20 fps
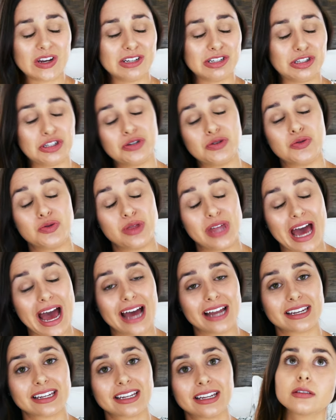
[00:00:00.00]
do
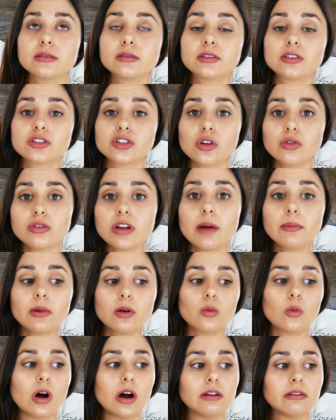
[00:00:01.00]
that. So
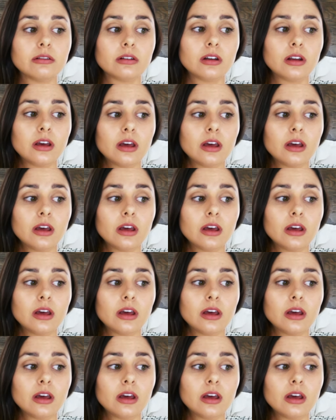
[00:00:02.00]
number one,